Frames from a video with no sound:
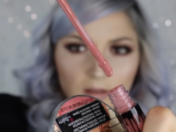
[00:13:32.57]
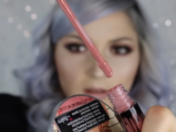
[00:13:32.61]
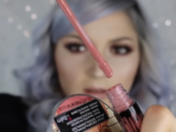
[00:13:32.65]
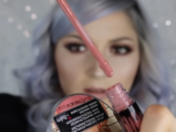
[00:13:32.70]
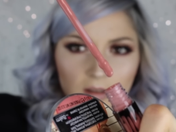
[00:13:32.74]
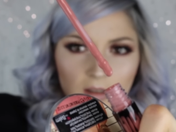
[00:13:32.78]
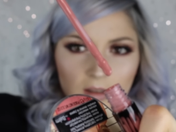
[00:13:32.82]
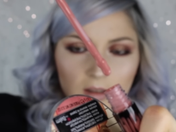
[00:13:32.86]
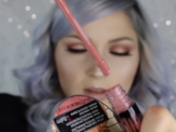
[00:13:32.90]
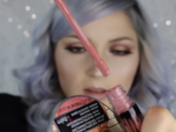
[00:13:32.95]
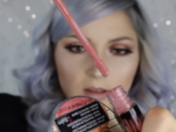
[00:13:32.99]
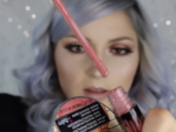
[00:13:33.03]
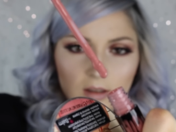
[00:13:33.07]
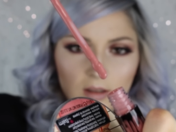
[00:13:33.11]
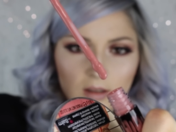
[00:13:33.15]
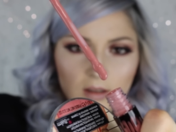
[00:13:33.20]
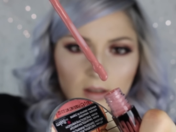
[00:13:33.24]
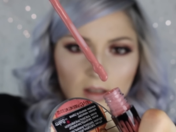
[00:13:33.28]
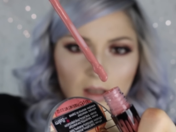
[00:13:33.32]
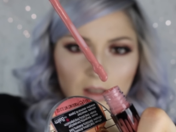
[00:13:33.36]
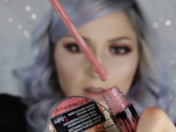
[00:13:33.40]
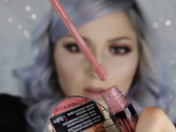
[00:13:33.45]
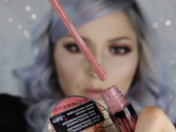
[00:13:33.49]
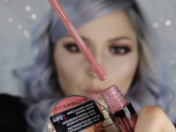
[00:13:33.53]
That's,
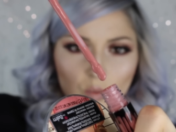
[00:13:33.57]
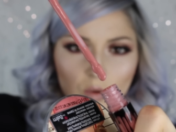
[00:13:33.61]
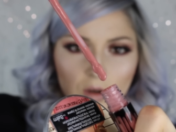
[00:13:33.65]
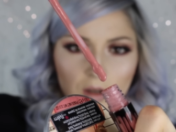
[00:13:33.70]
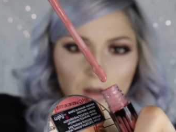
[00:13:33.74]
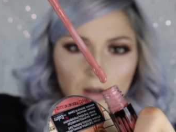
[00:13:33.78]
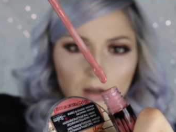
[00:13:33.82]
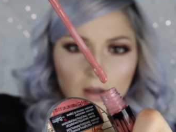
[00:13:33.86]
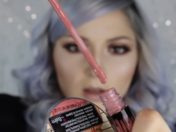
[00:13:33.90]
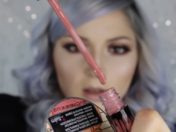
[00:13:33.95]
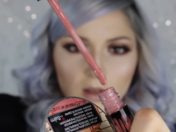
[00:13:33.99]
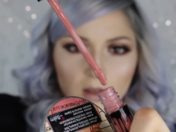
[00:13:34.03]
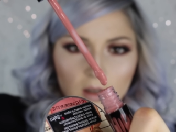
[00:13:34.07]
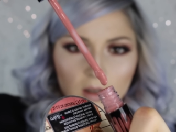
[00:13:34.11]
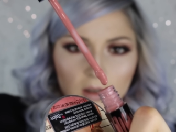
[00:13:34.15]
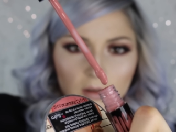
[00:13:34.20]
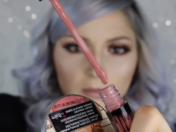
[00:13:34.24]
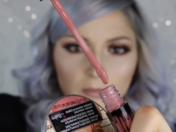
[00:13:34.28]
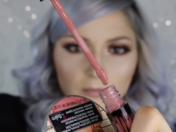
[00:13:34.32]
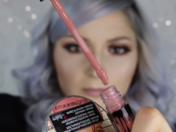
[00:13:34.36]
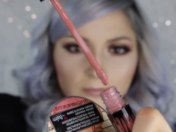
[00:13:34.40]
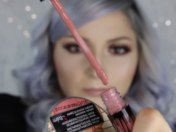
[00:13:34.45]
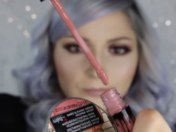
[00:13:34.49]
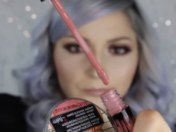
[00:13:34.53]
that's one
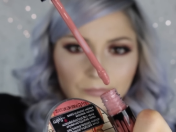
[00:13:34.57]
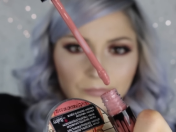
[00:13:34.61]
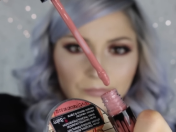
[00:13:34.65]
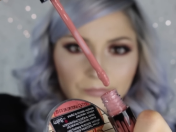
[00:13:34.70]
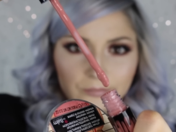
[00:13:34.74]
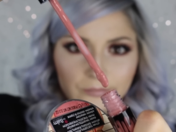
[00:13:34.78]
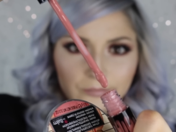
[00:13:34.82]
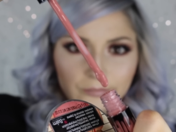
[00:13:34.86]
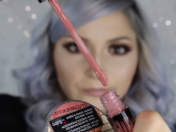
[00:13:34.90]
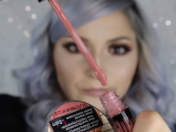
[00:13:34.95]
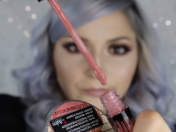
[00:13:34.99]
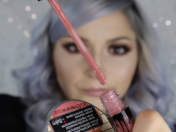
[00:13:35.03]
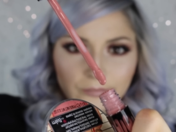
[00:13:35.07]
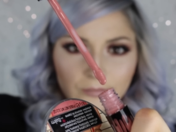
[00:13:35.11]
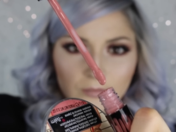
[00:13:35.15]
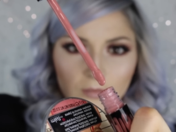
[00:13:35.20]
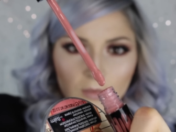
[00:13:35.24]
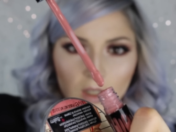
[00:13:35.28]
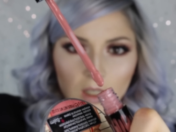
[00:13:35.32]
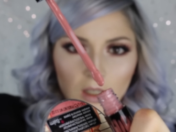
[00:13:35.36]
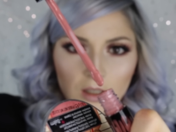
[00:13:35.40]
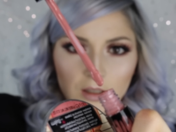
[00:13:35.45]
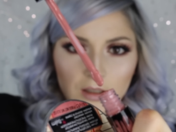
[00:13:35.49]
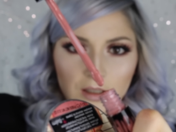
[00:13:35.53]
um,
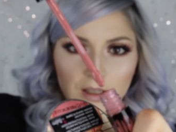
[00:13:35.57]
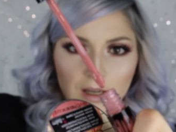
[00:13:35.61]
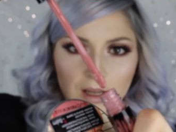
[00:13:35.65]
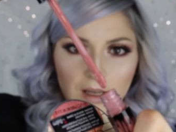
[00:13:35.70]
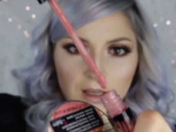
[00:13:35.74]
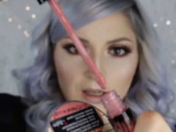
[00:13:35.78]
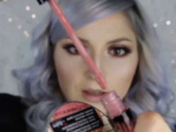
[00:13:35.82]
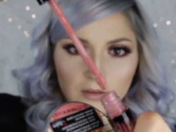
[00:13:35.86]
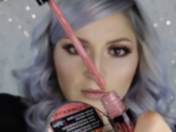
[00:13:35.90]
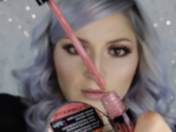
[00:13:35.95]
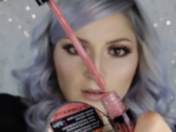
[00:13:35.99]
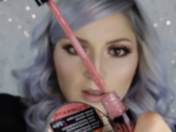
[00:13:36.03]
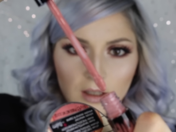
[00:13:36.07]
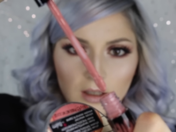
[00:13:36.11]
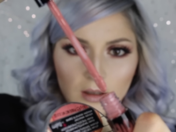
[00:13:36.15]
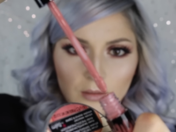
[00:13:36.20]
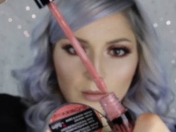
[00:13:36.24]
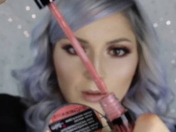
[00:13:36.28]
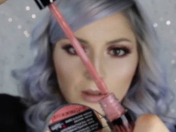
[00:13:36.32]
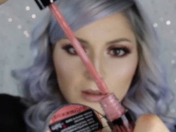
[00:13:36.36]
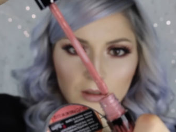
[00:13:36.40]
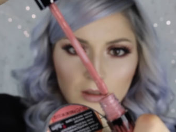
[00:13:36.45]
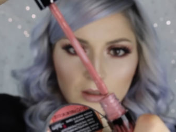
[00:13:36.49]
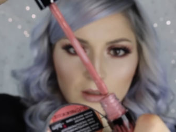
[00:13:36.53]
negative thing
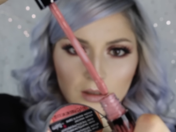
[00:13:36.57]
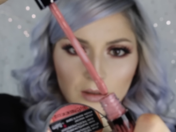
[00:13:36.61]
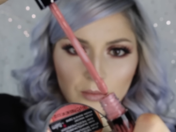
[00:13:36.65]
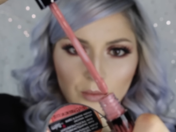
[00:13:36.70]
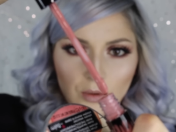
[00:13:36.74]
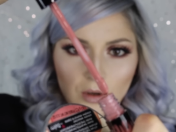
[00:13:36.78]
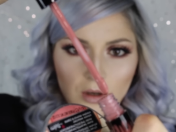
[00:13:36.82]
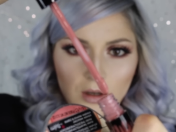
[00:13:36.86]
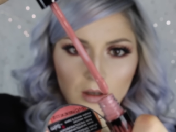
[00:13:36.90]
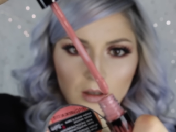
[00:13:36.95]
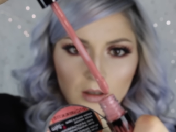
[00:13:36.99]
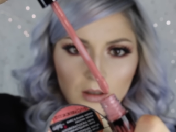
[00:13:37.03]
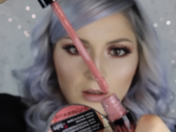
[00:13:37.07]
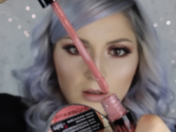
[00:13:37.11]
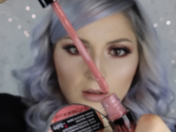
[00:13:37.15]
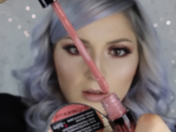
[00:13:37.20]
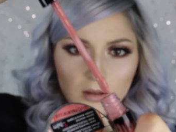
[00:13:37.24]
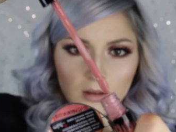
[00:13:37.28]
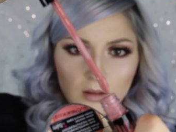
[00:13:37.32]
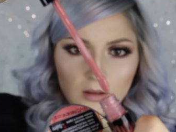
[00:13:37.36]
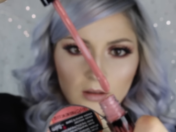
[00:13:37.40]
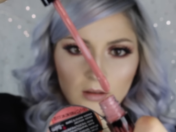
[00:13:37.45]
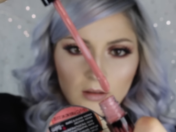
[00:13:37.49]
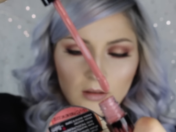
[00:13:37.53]
about this product.